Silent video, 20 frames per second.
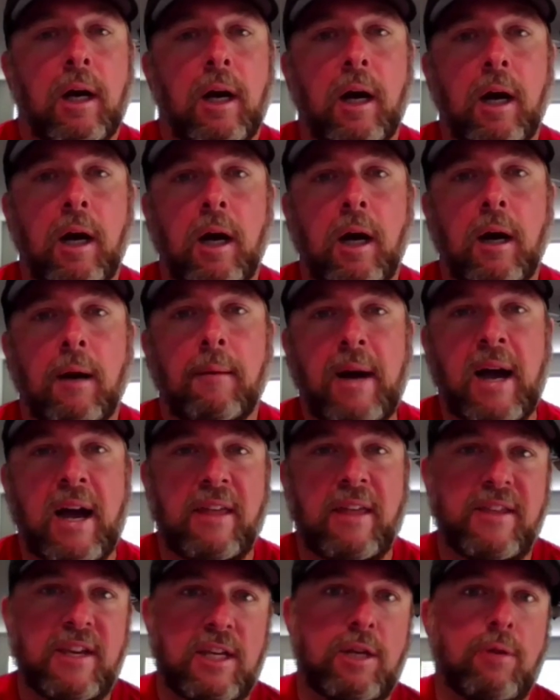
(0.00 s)
I
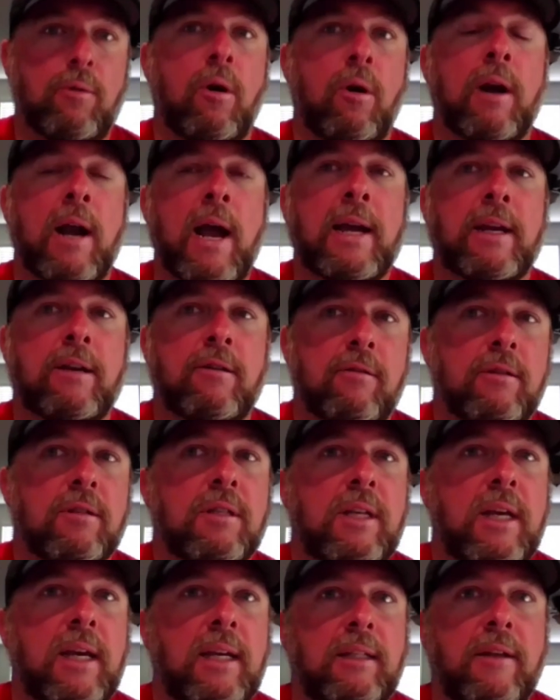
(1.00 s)
think you are accurate in
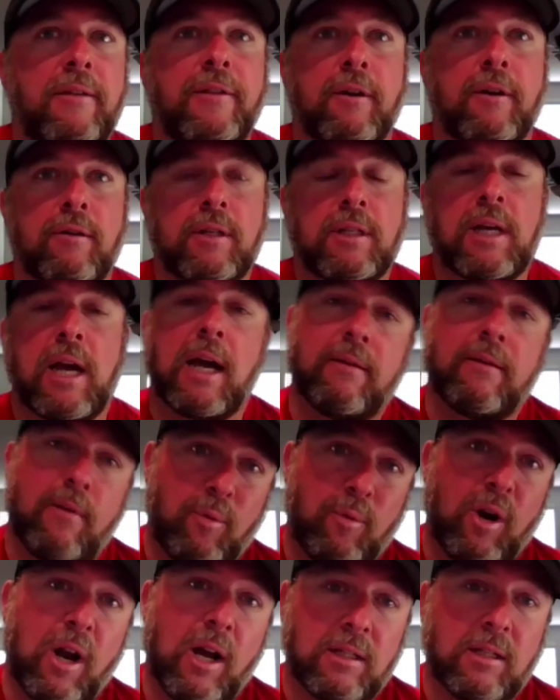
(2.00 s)
saying that there is kind of a
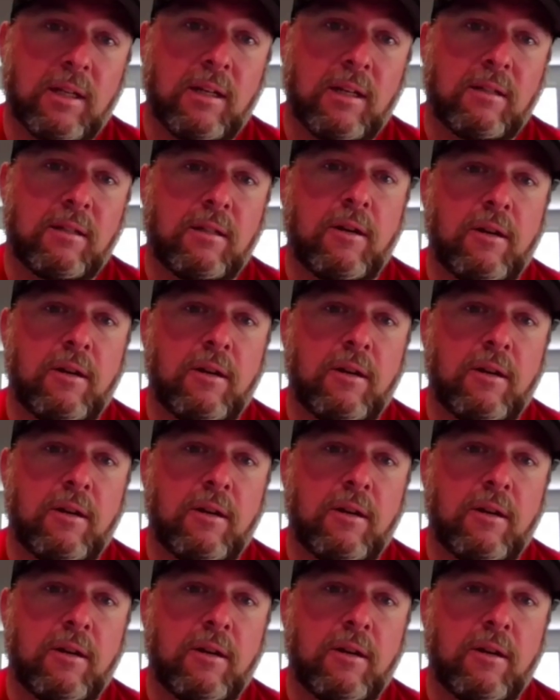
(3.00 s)
process.